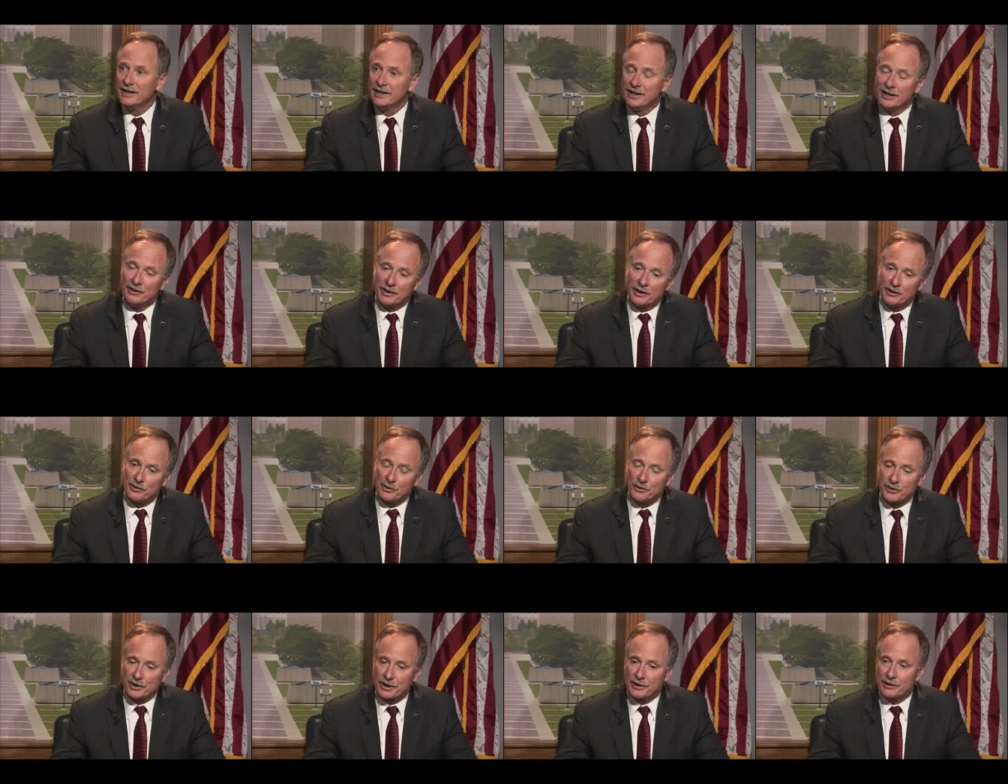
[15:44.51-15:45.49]
And there are
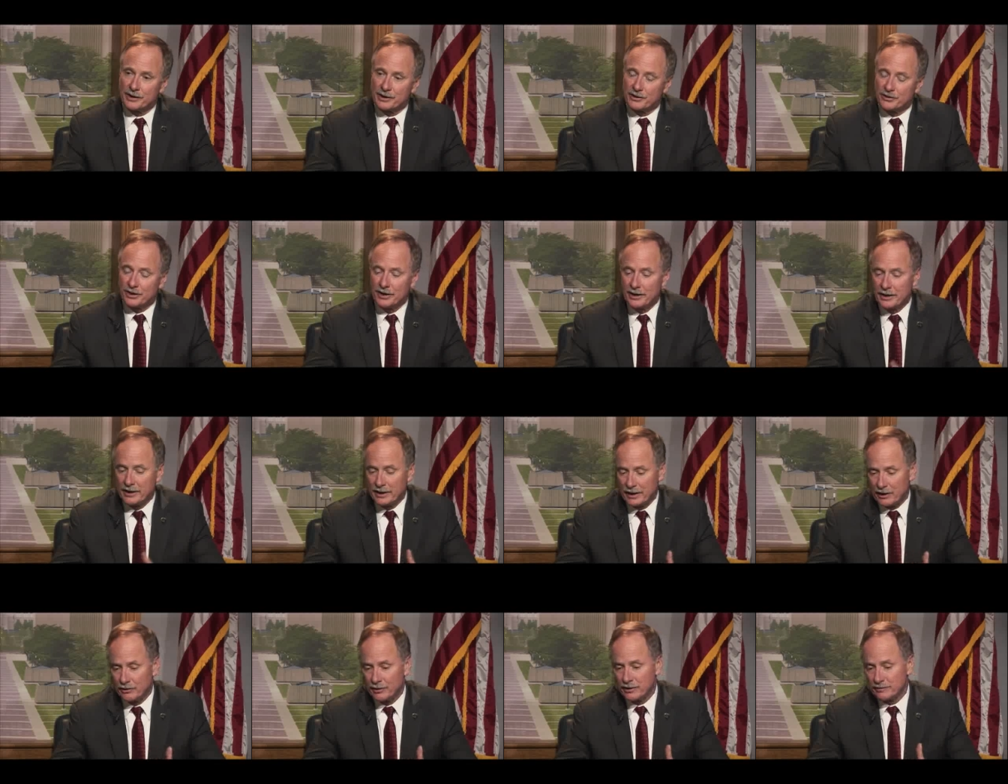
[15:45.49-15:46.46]
those areas.
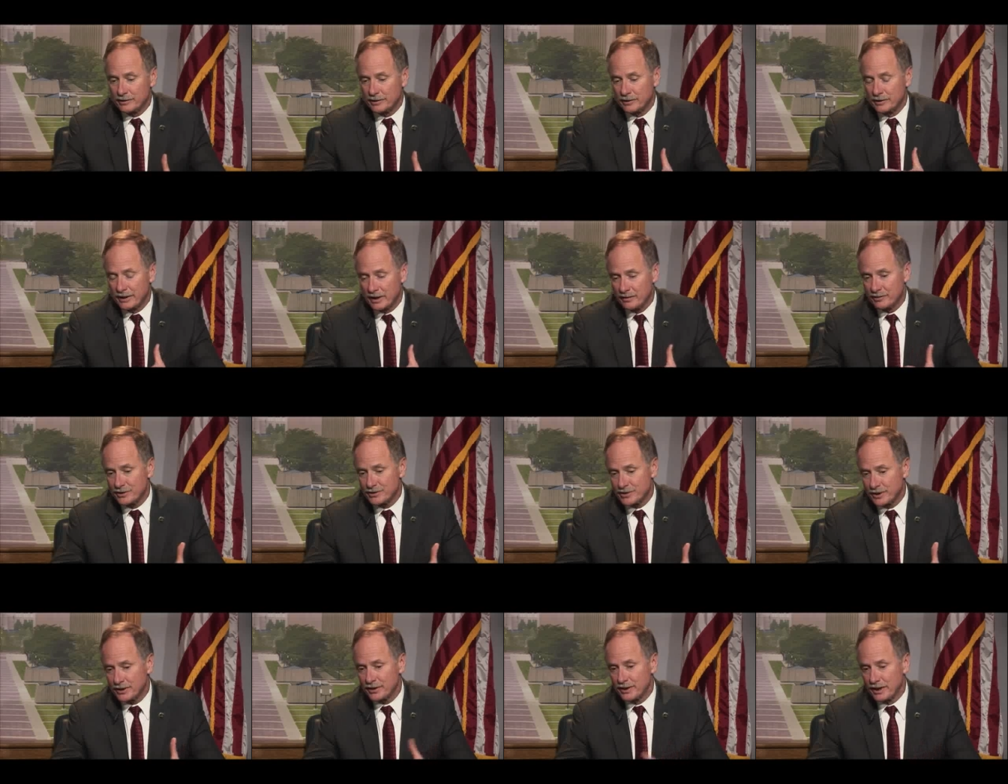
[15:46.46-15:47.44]
However, having
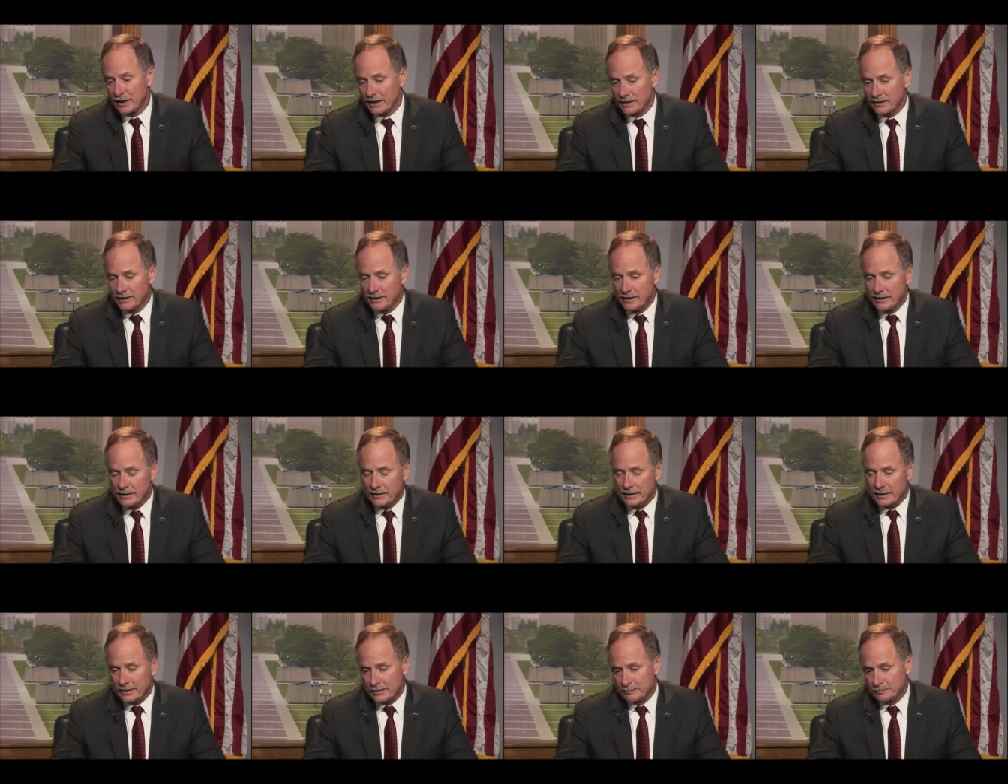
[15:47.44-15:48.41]
said that,
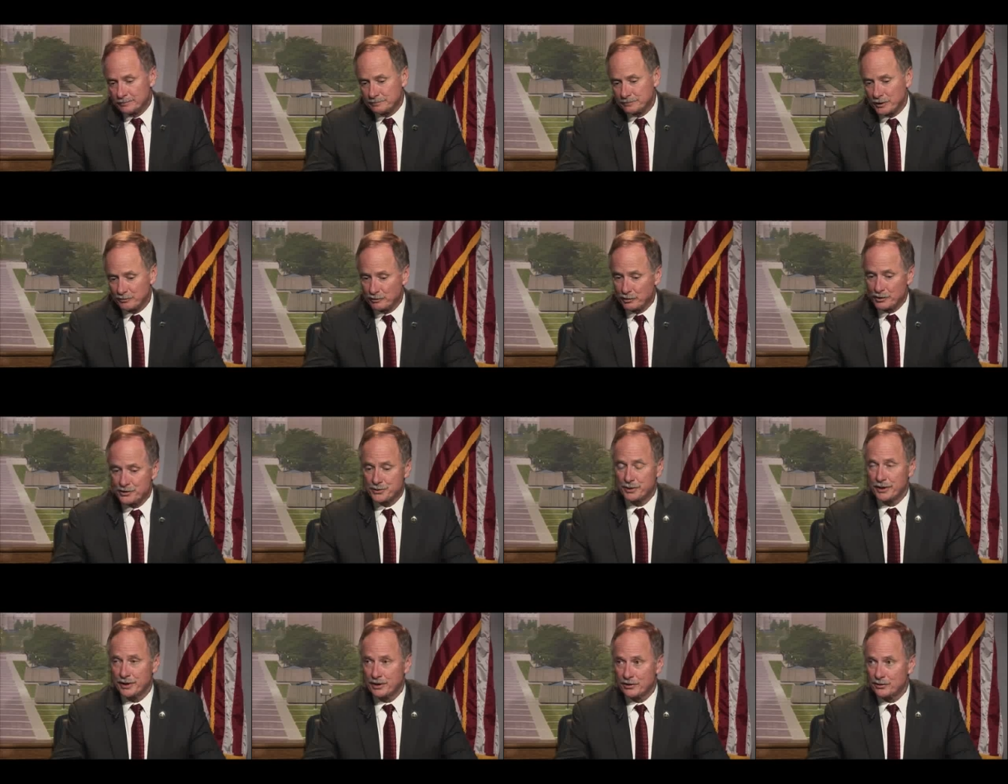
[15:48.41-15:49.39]
the
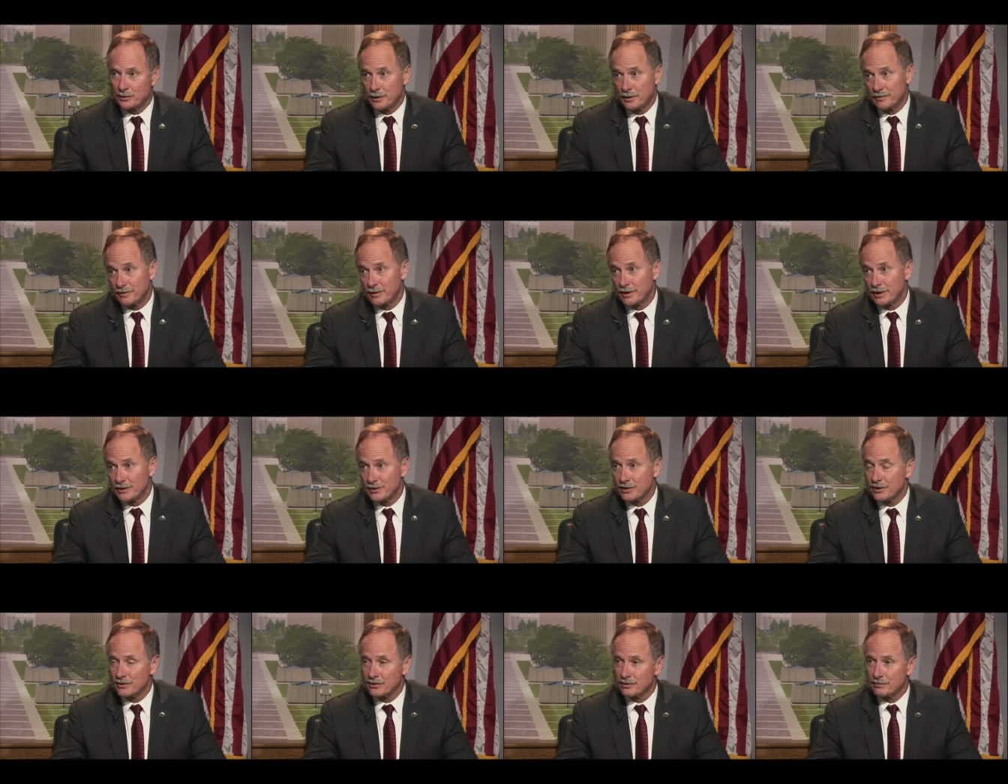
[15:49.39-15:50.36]
forestry industry, for
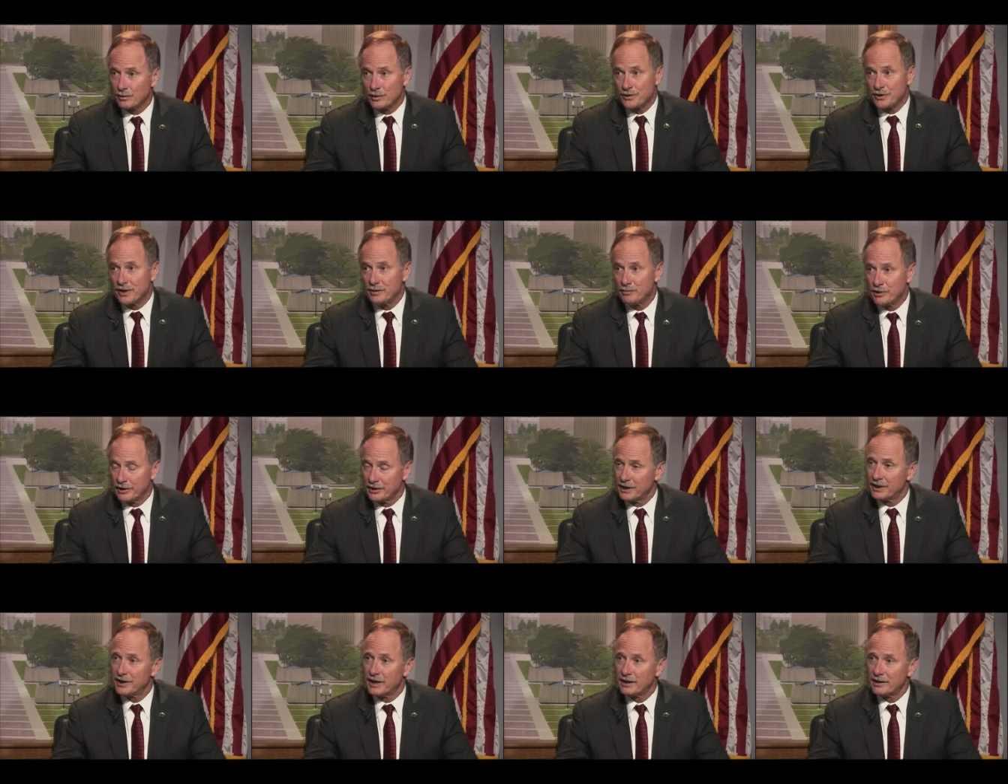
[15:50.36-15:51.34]
instance, $14
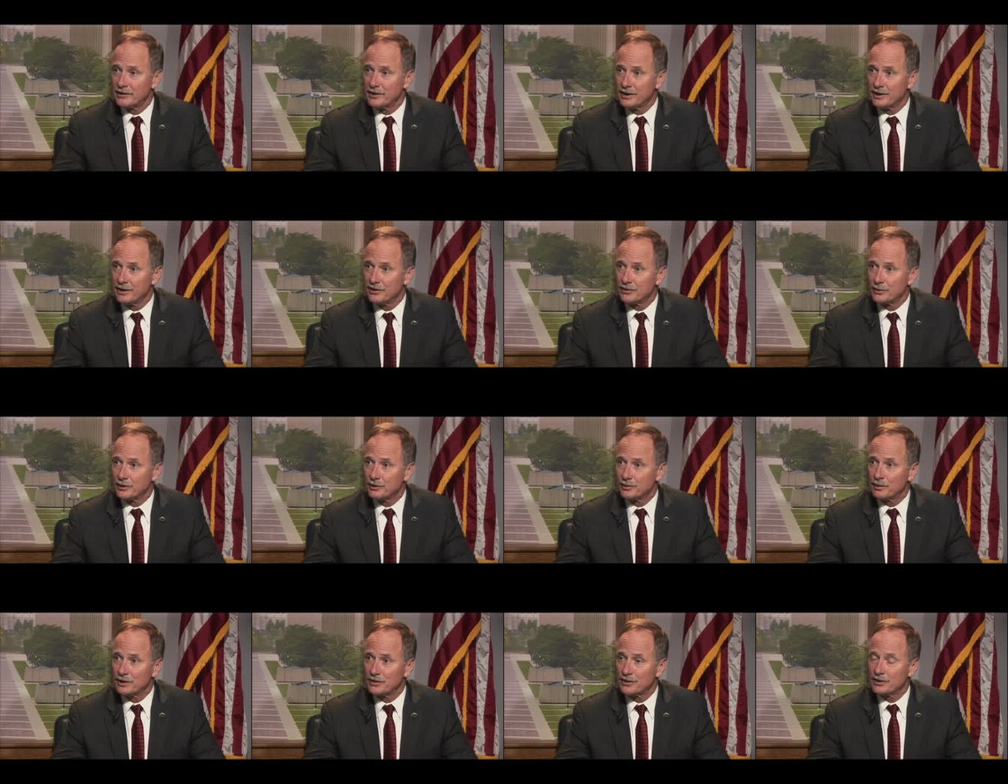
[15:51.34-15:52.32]
billion industry,
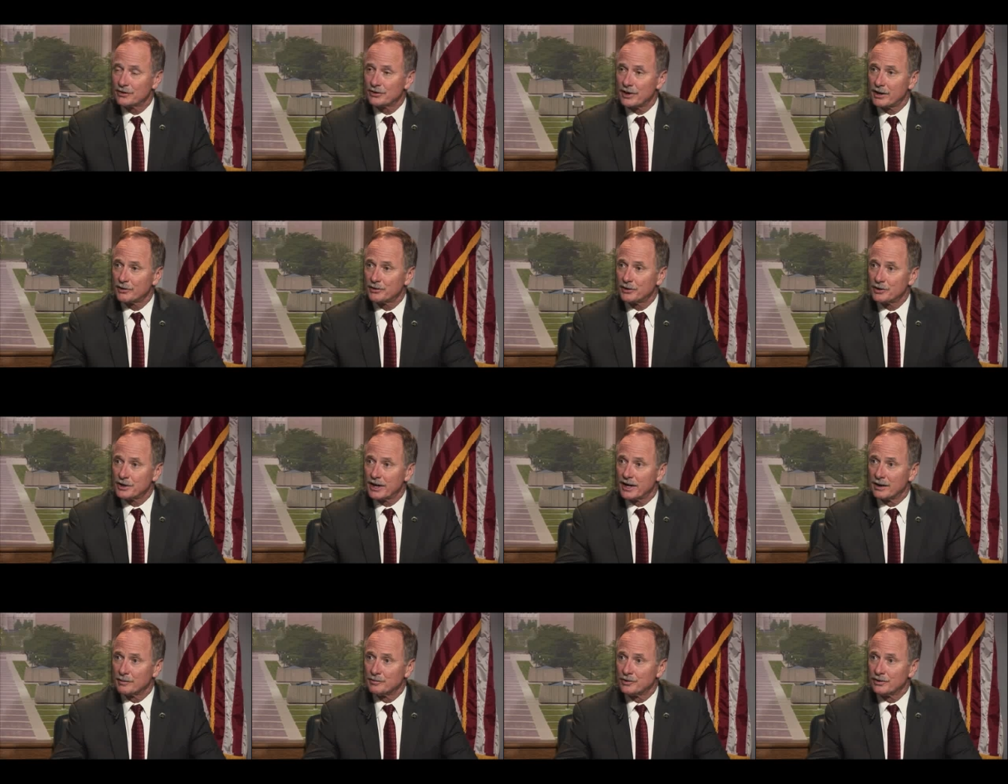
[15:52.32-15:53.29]
26,000
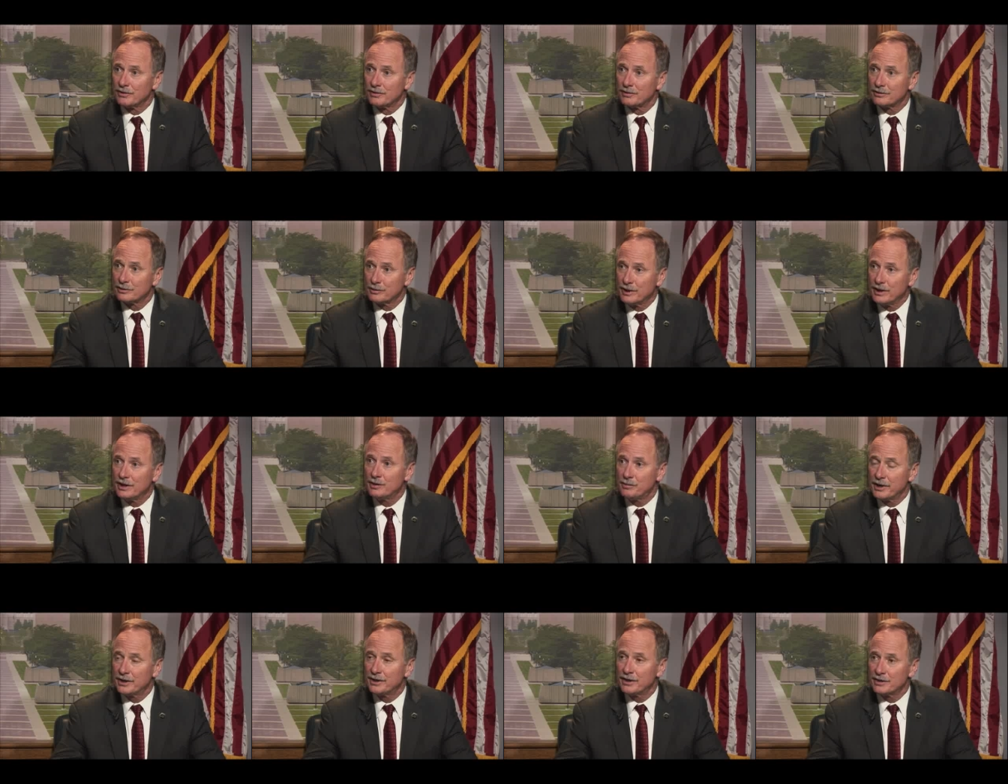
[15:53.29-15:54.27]
jobs. So we need to
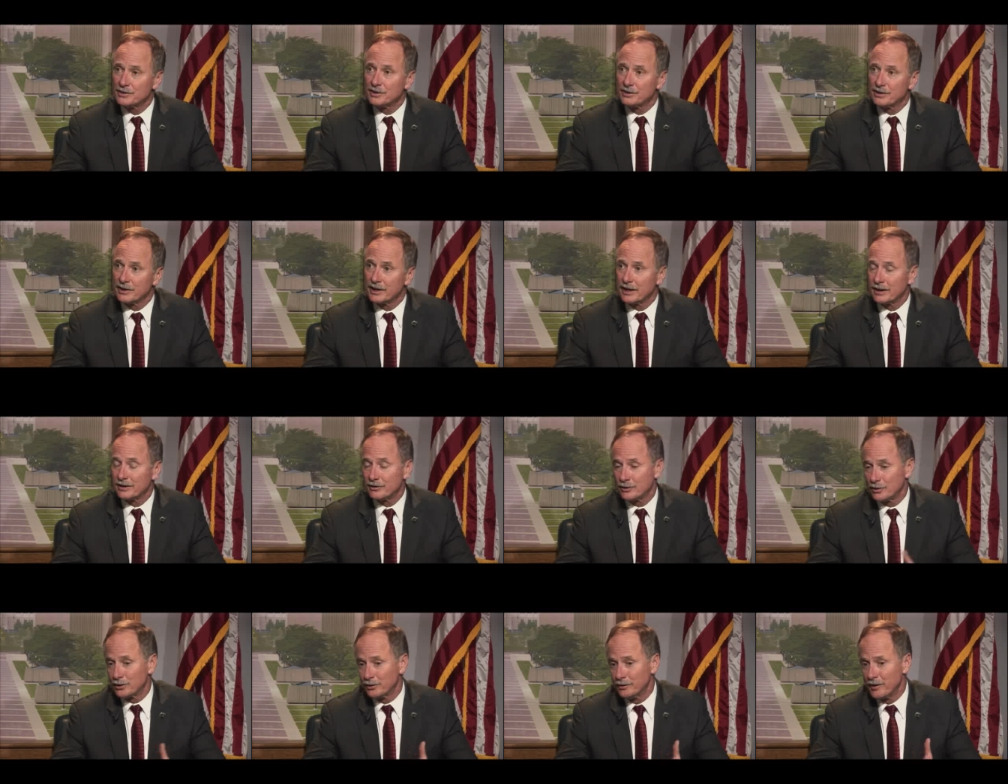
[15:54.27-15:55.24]
pay attention to that.
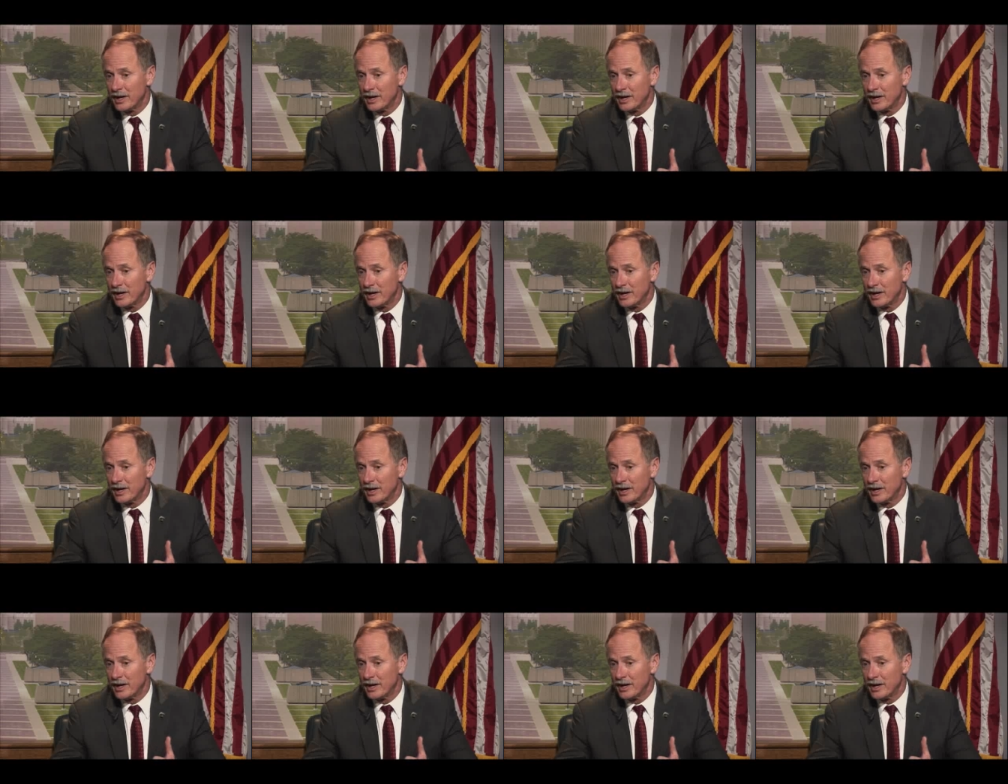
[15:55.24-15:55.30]
So